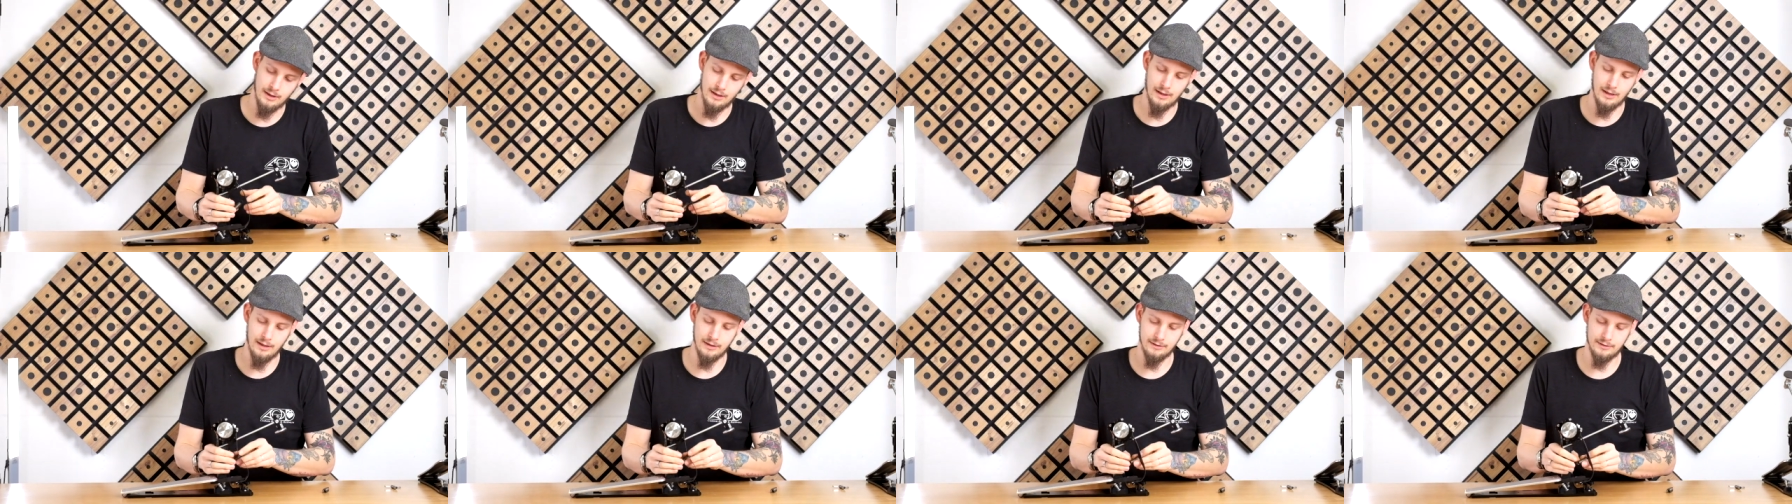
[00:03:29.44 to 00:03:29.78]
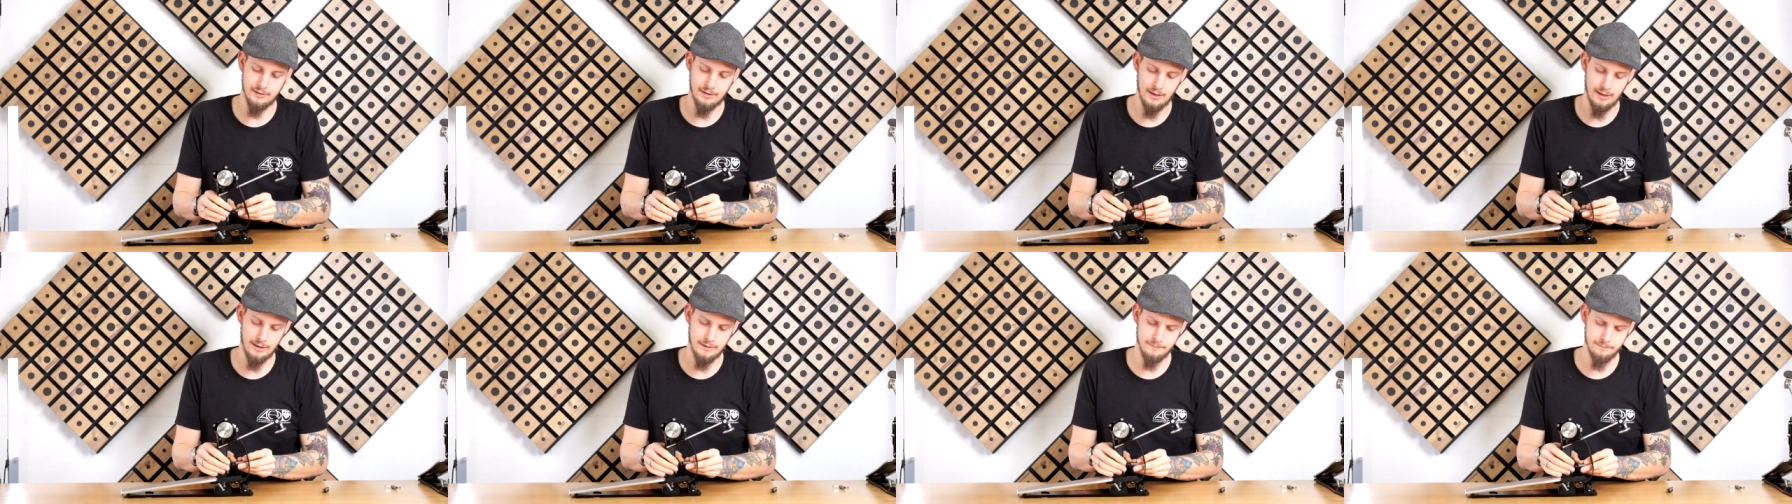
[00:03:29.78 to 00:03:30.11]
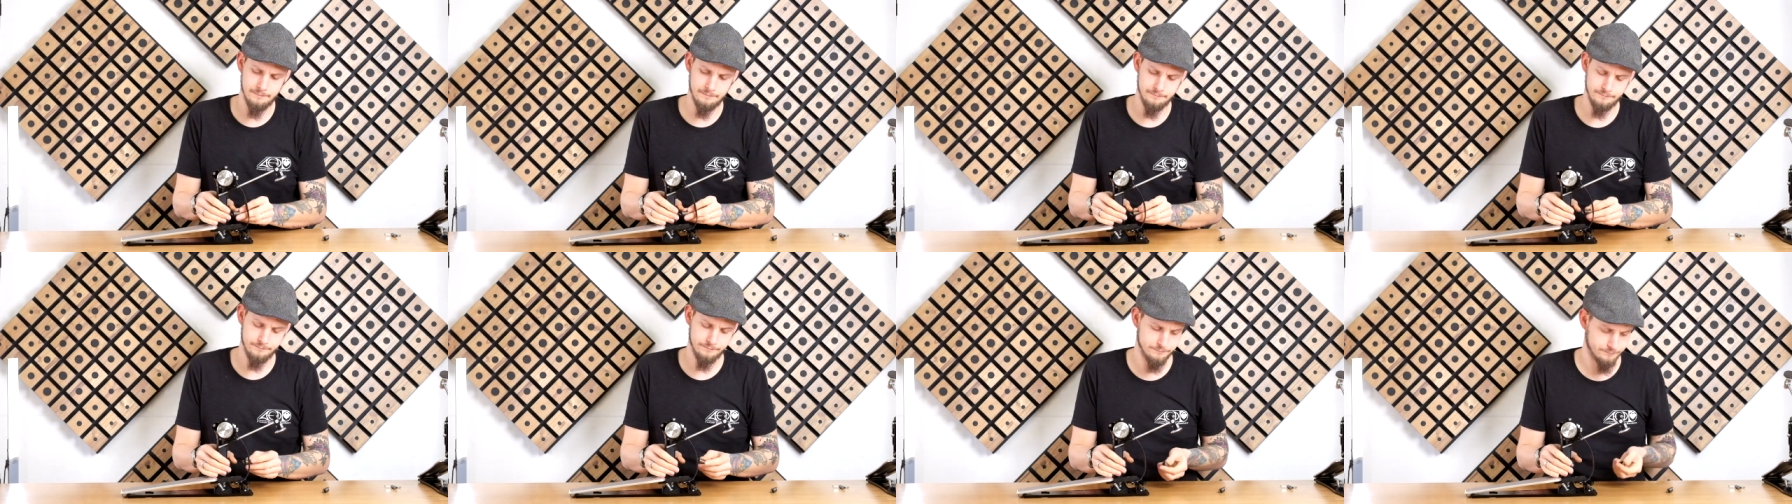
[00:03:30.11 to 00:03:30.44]
and
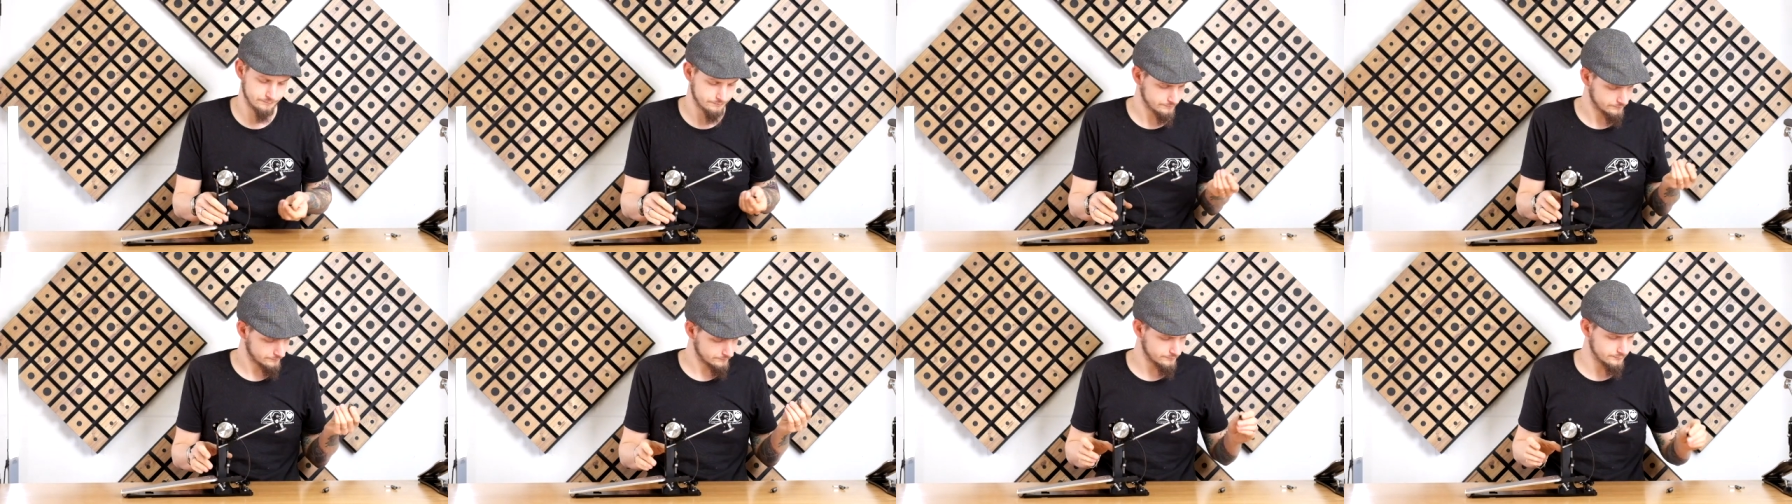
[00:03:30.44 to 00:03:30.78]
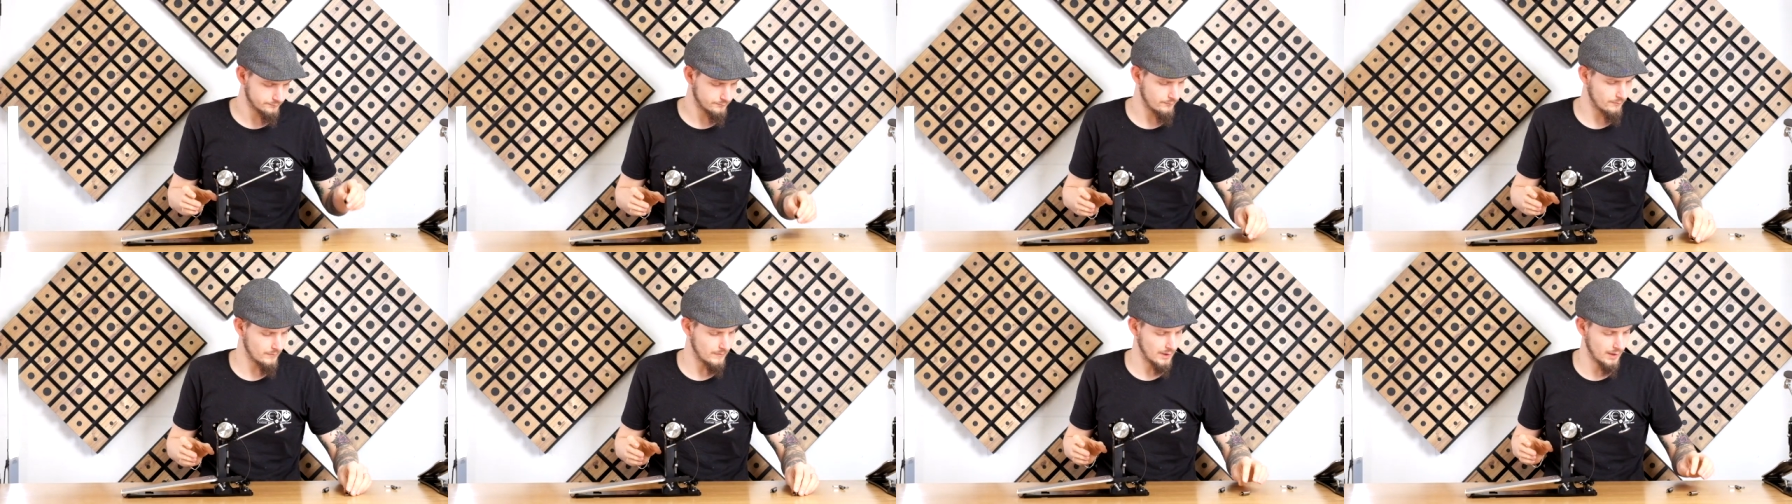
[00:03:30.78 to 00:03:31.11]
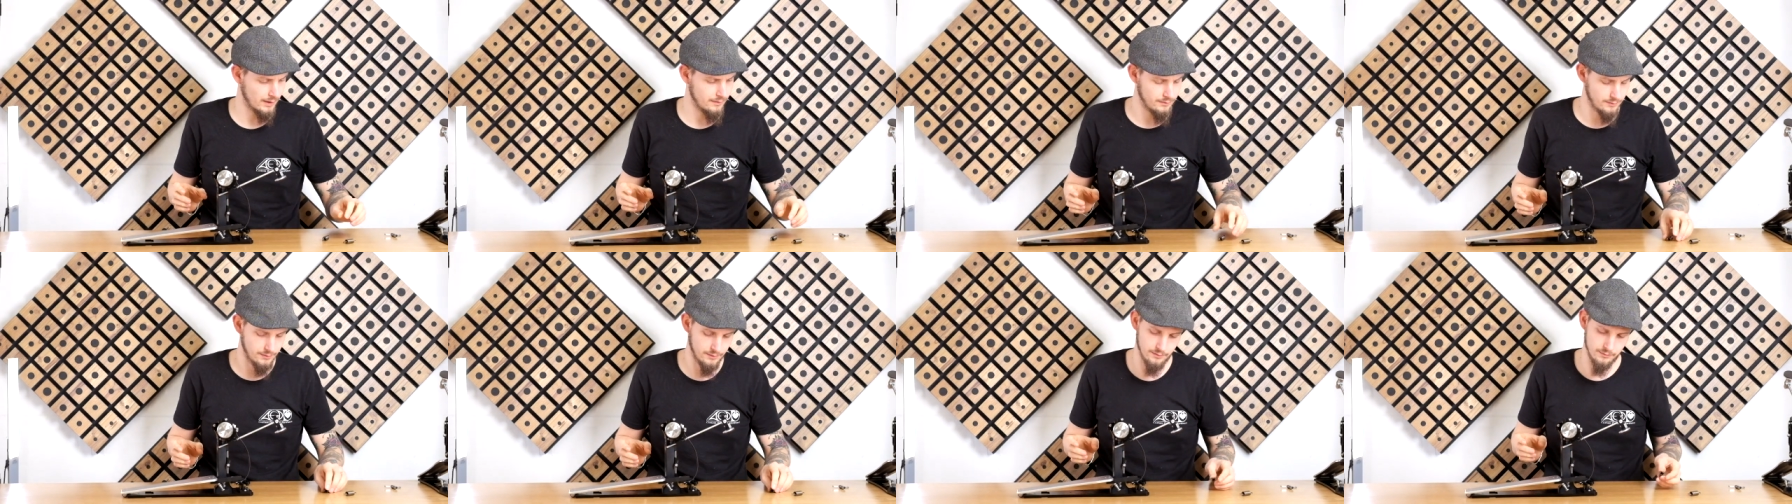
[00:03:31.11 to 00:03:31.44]
then
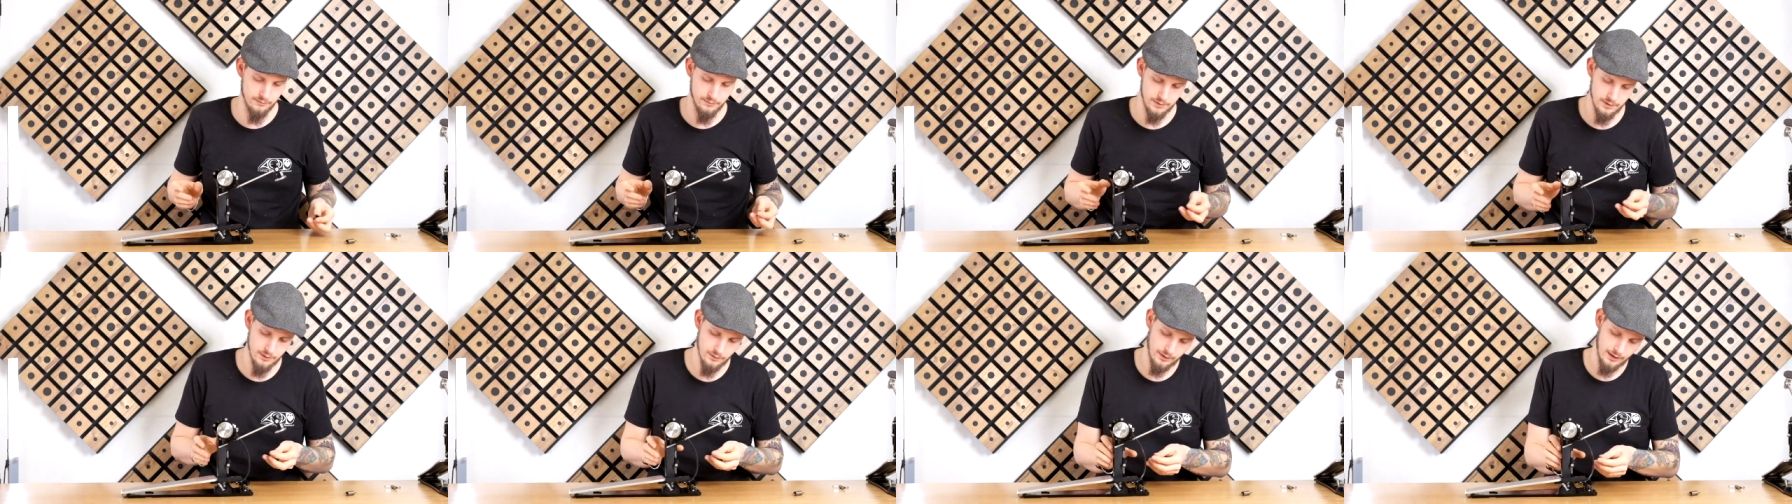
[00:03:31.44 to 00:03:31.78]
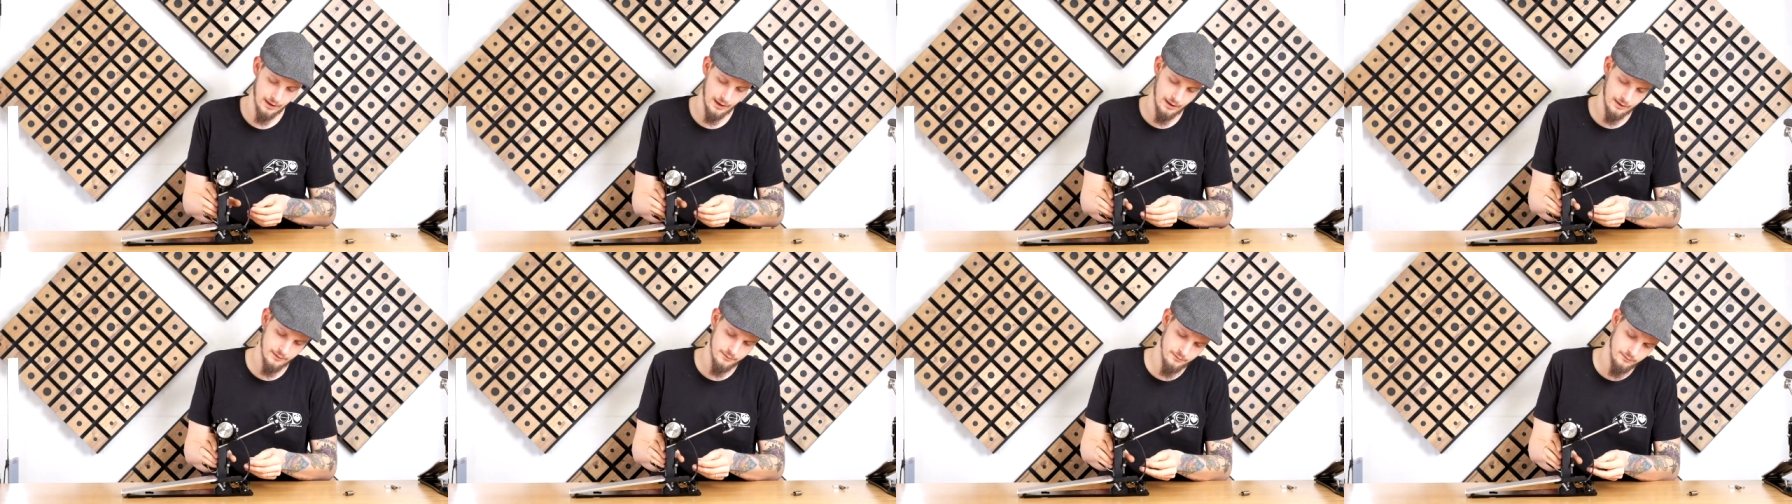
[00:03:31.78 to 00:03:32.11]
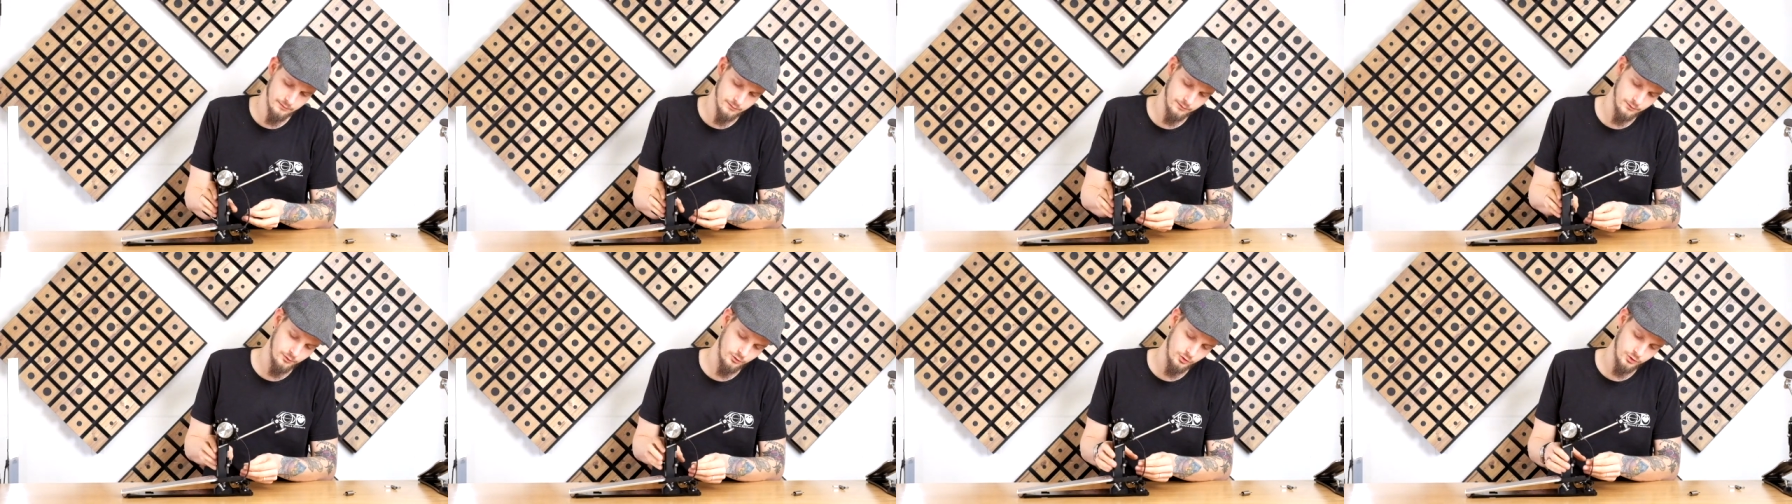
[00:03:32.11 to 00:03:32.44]
you
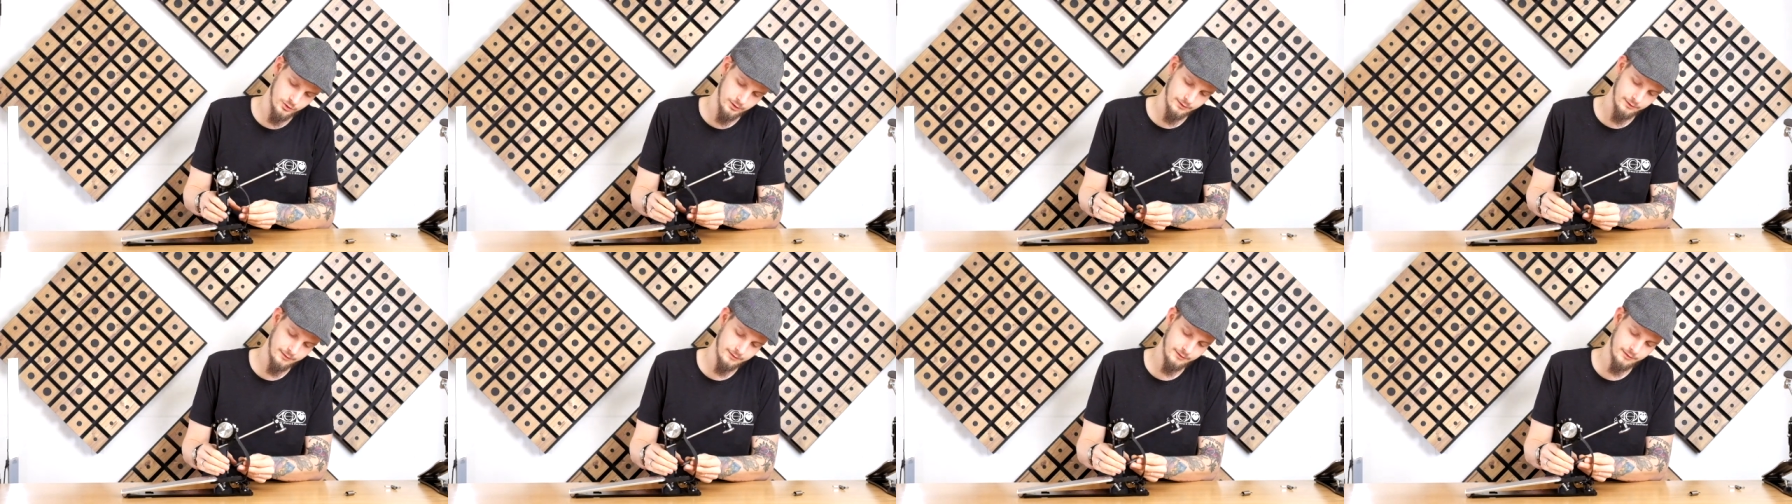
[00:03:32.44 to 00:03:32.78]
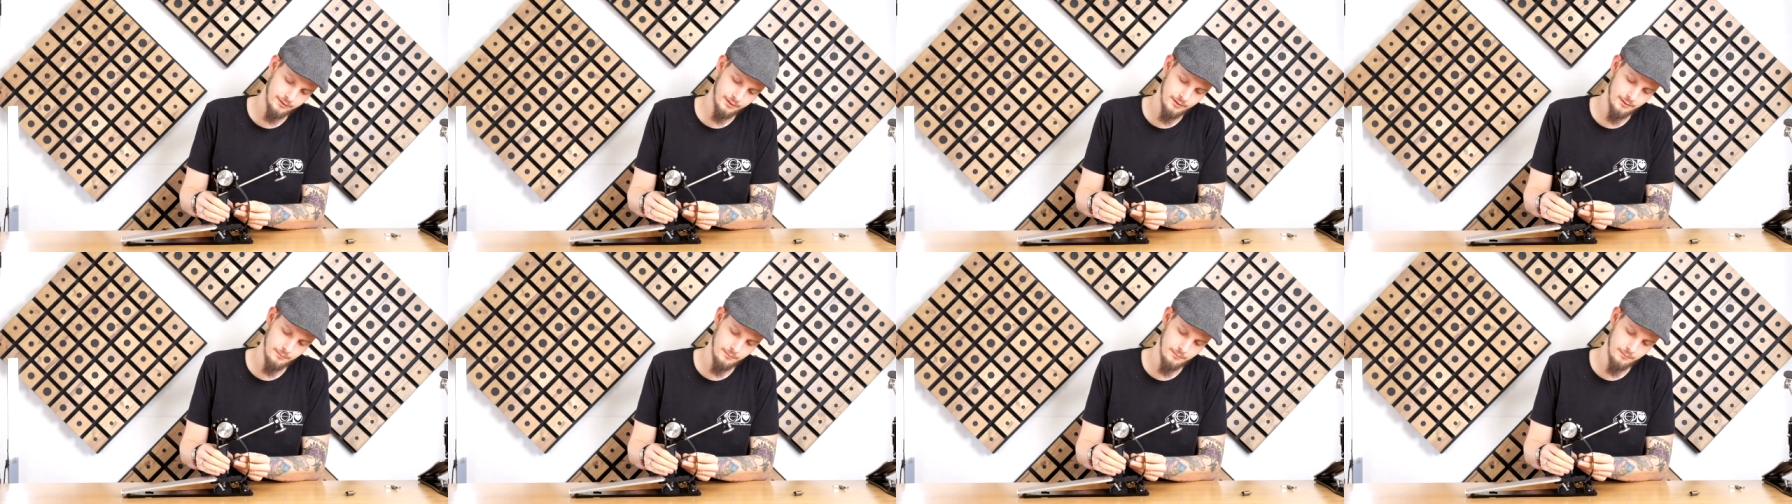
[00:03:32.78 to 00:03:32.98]
can just